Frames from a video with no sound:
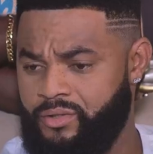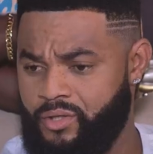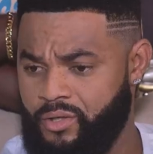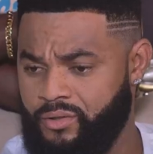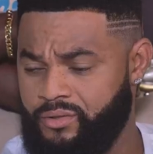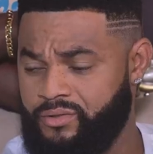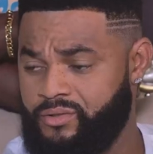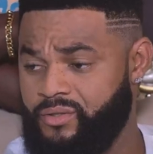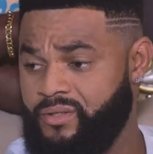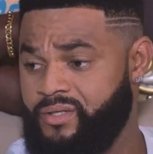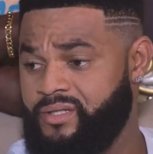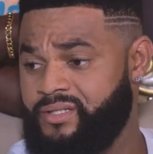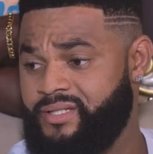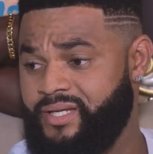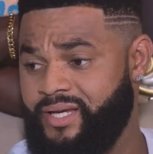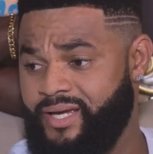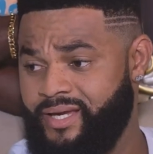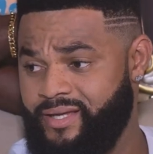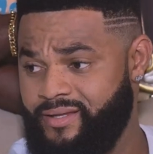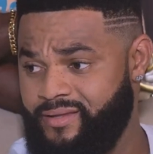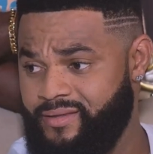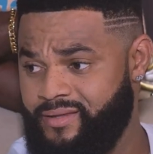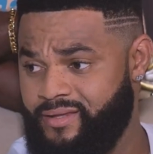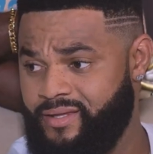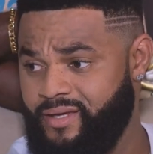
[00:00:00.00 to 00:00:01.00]
doctor is
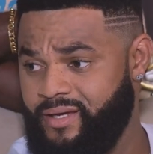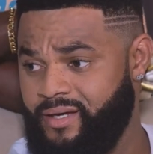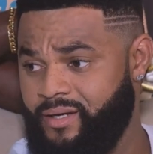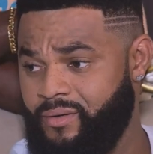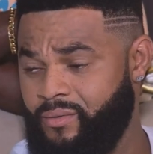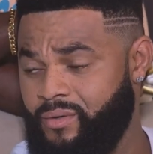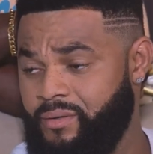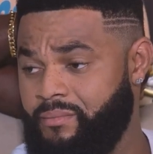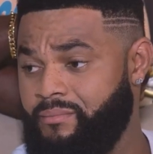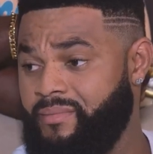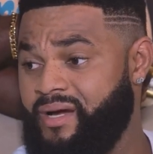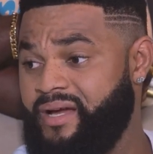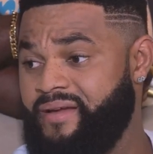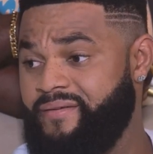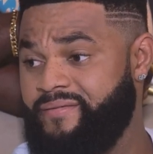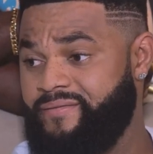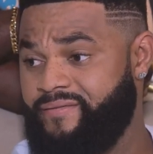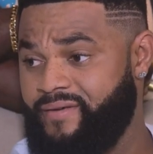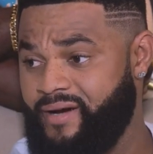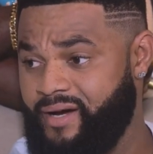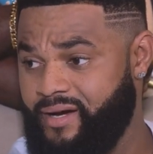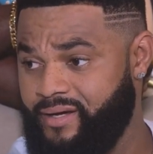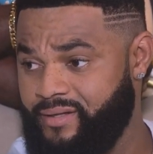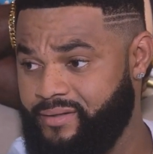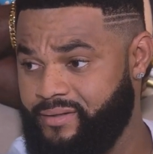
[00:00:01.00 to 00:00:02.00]
in there with my
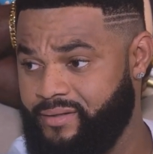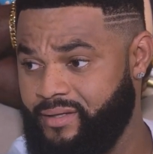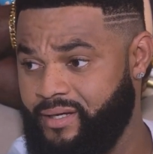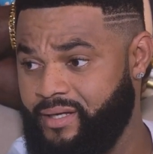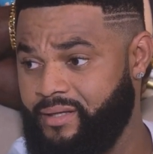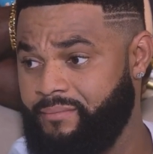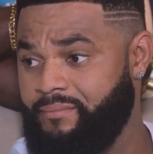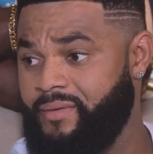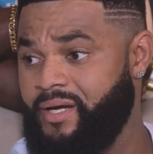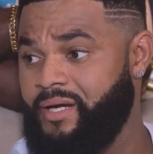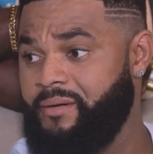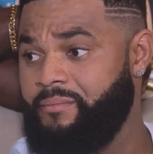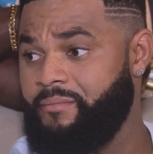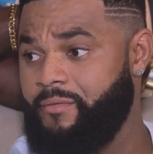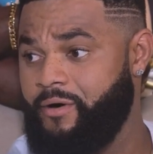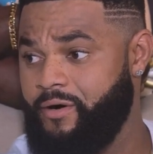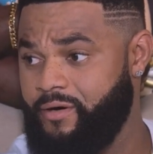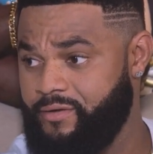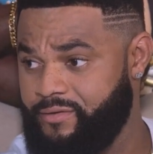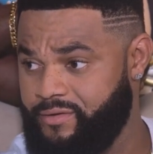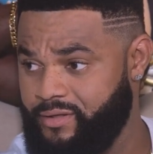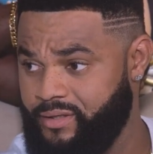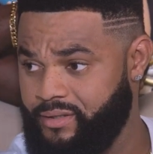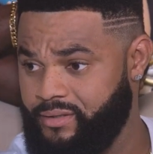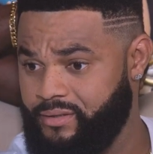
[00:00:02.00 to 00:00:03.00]
father and my
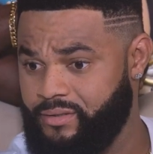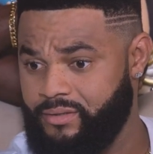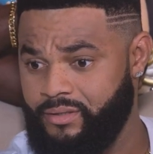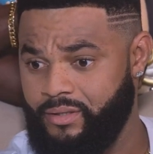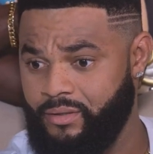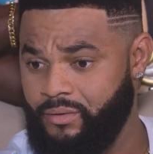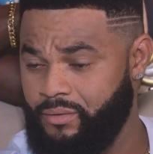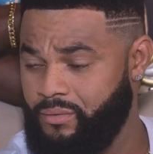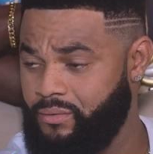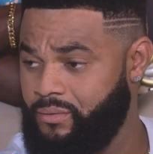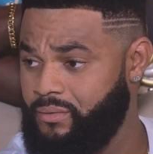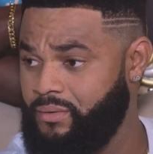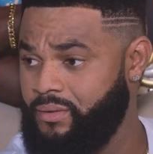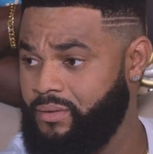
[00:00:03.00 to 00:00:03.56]
mother, so...